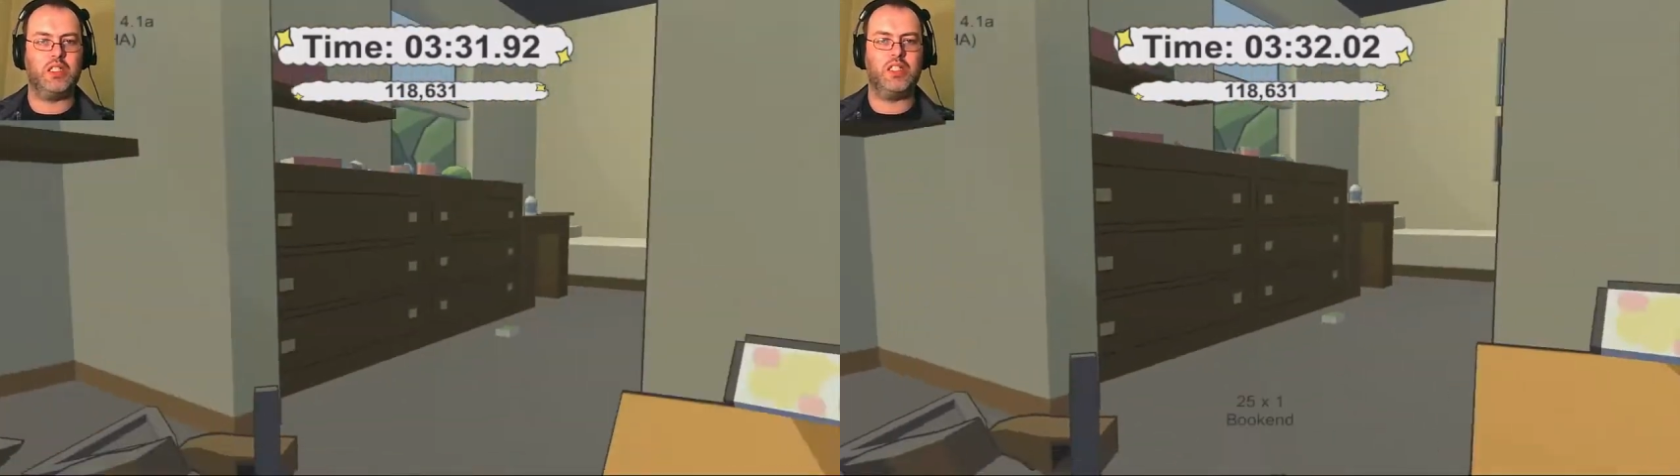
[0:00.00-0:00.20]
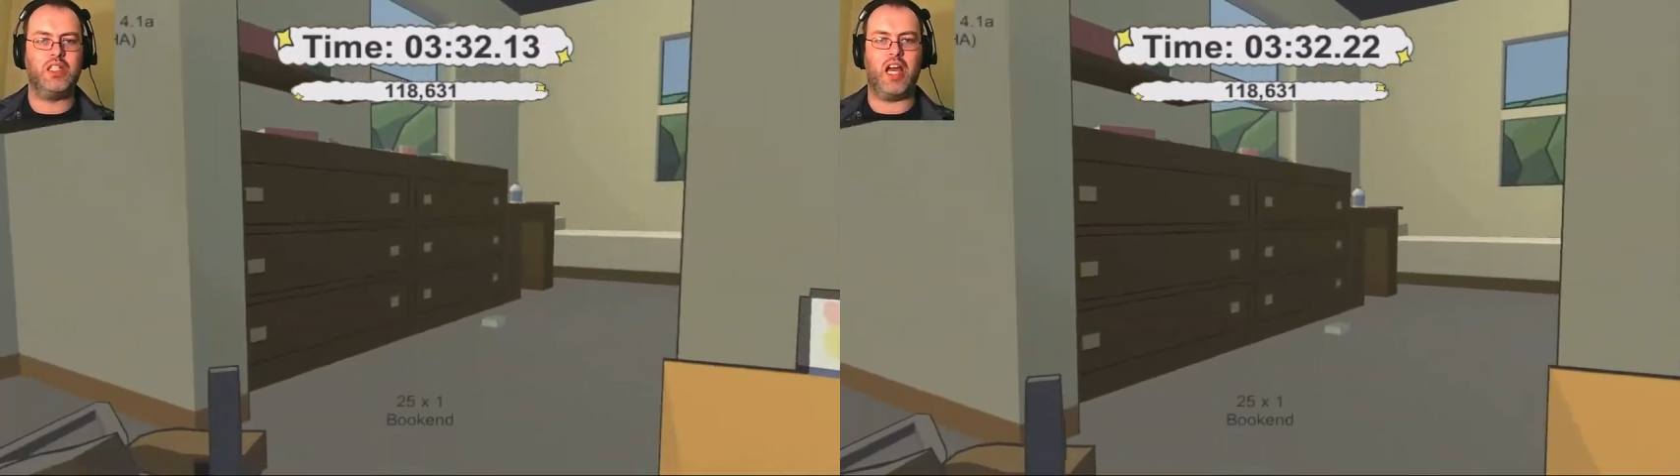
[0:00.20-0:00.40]

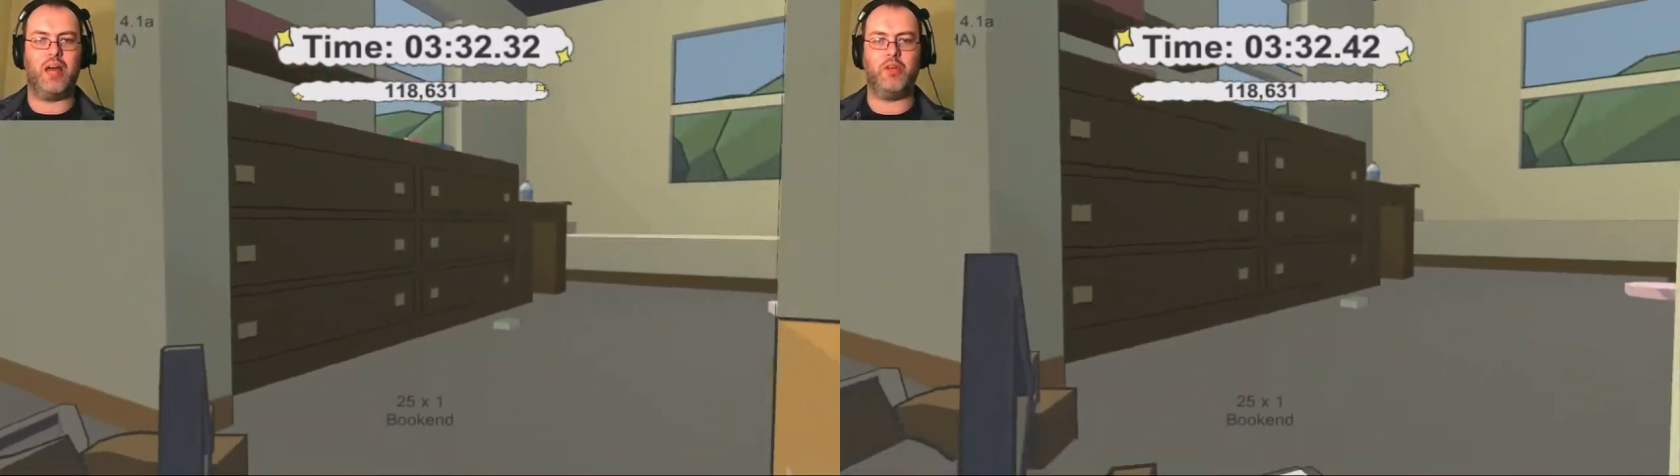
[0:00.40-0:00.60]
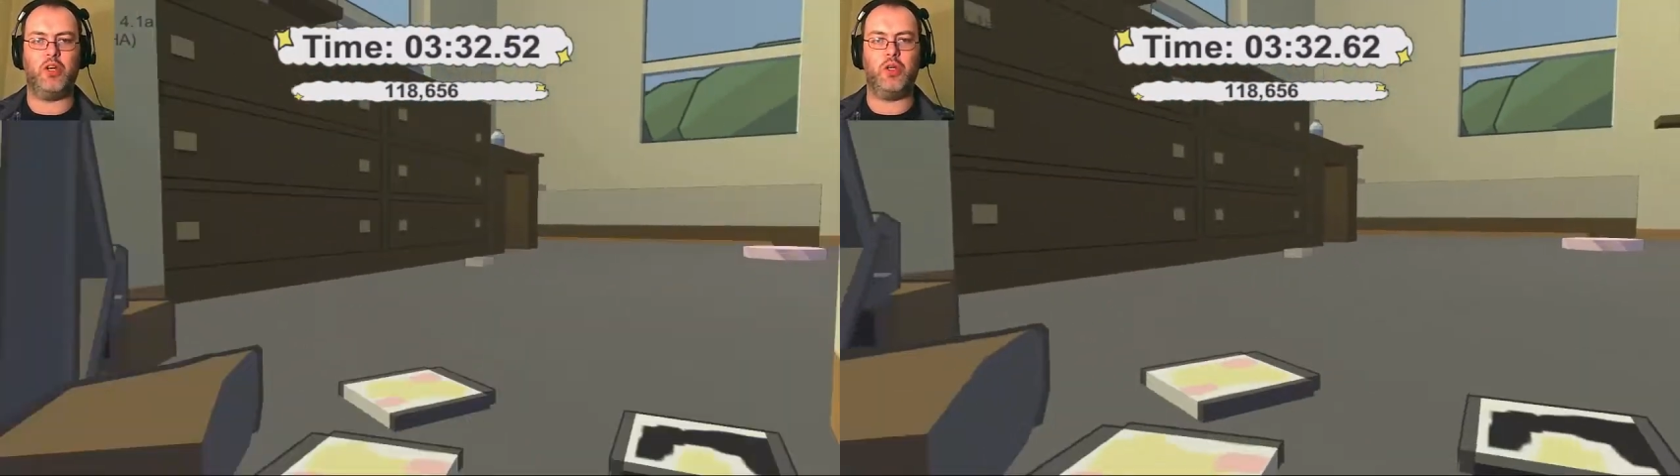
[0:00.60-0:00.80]

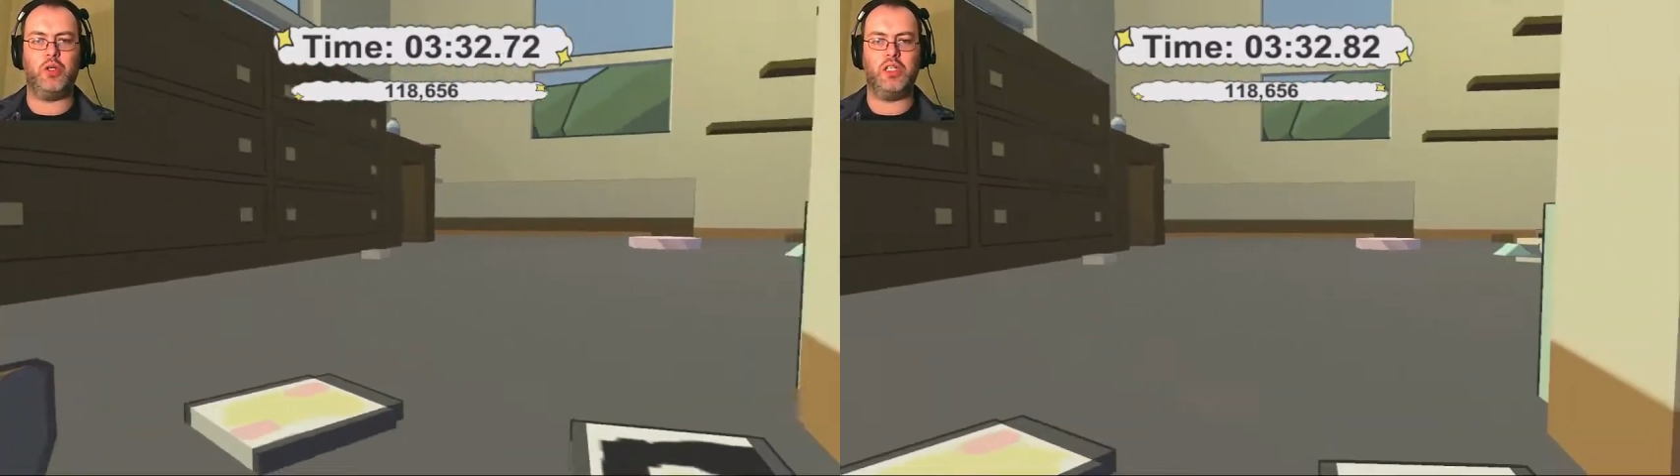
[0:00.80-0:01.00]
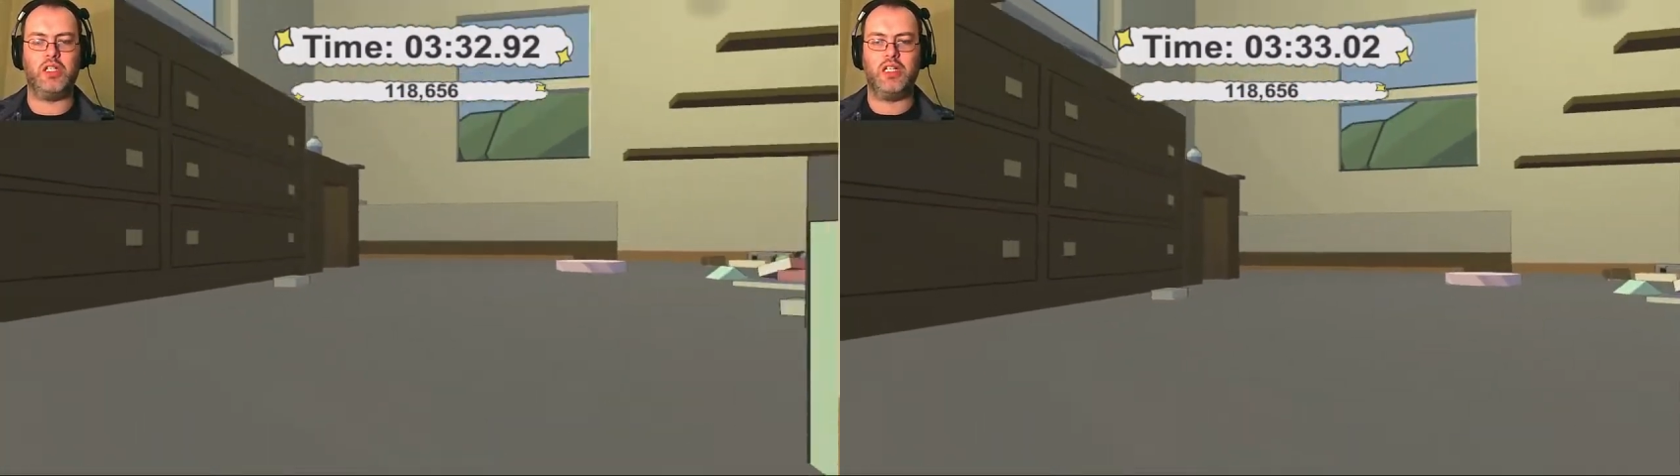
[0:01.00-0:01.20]
Damn you.
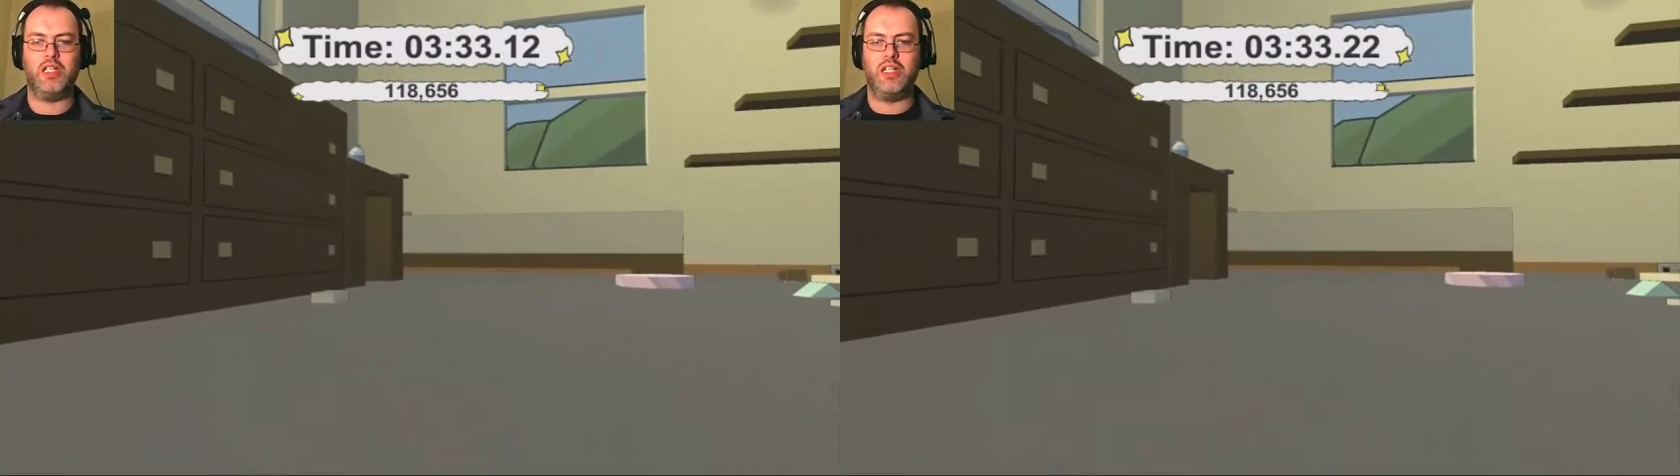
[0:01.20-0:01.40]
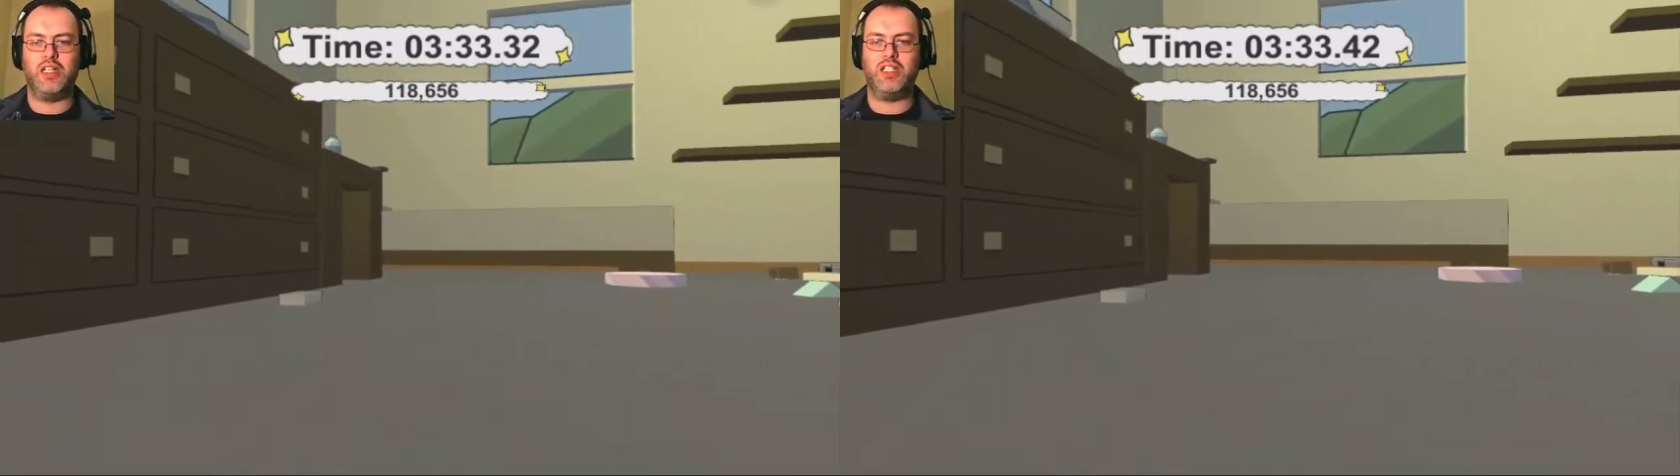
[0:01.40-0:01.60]

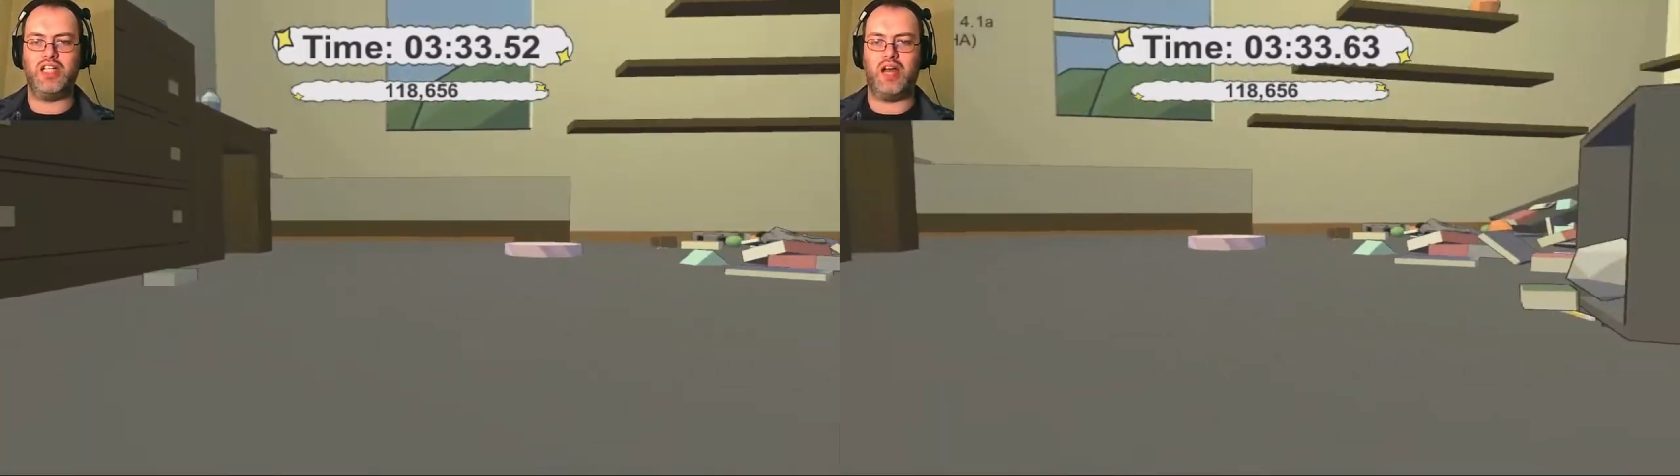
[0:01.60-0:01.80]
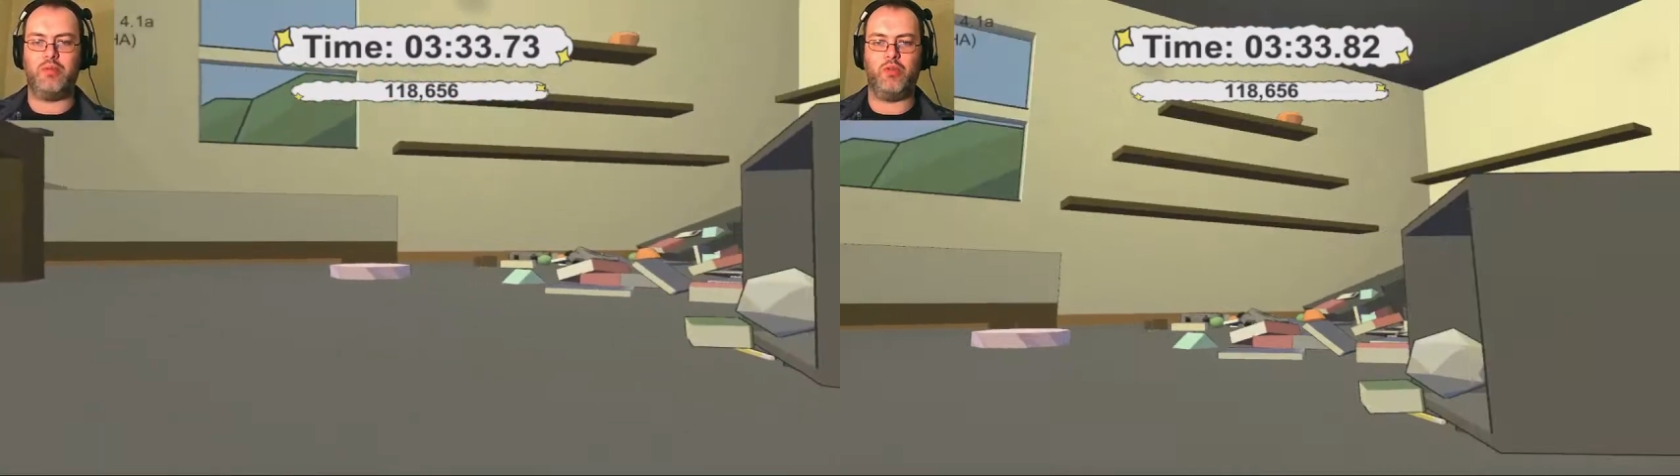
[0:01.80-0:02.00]

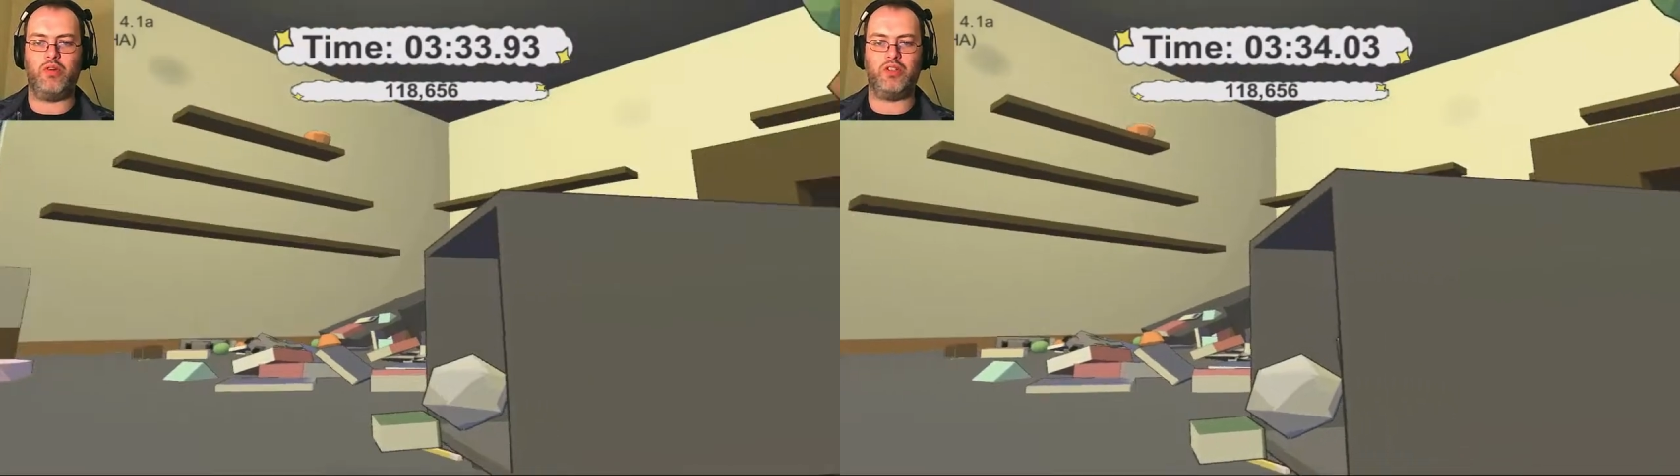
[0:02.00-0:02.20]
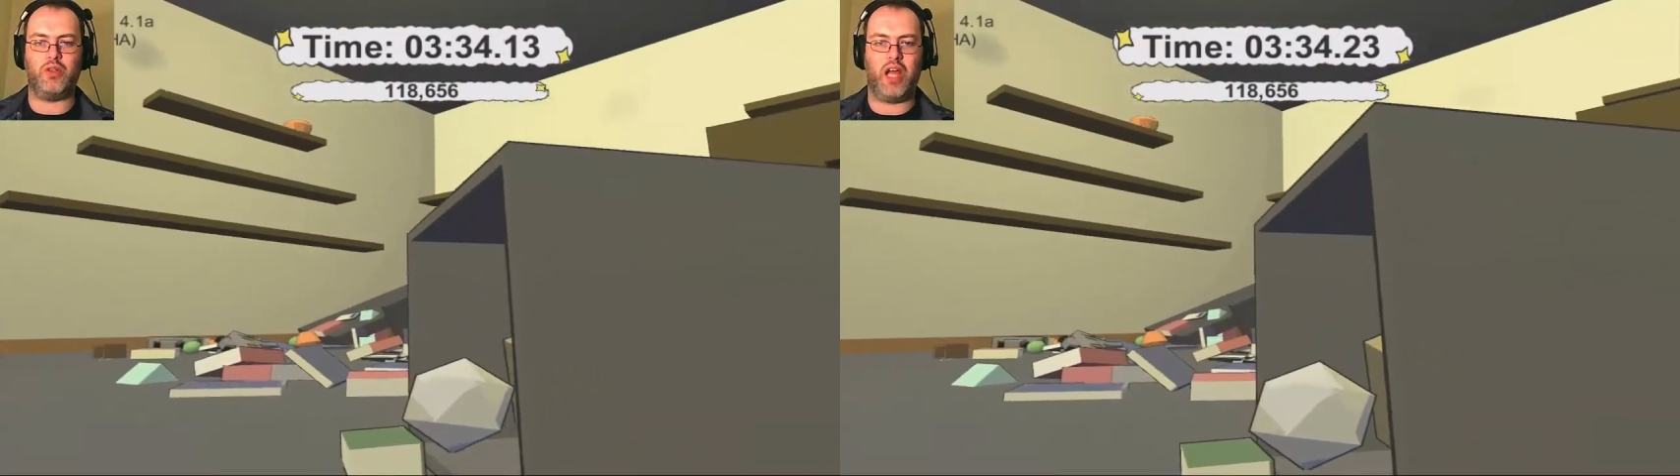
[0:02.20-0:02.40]
Damn you all to